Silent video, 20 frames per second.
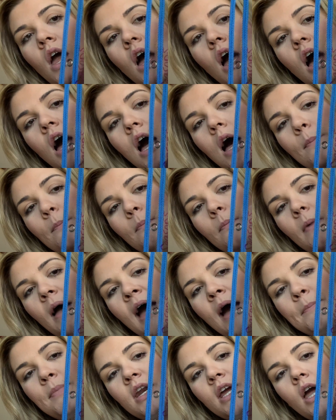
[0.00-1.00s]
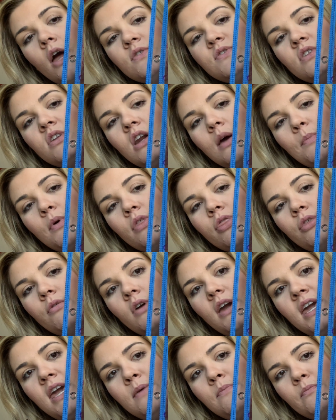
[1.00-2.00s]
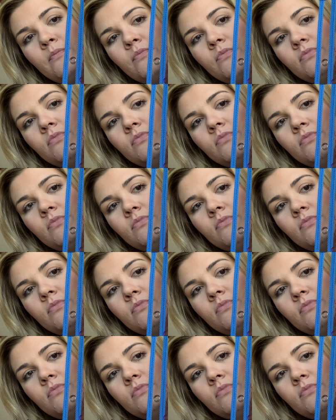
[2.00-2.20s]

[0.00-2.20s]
I'm going to go to the number 3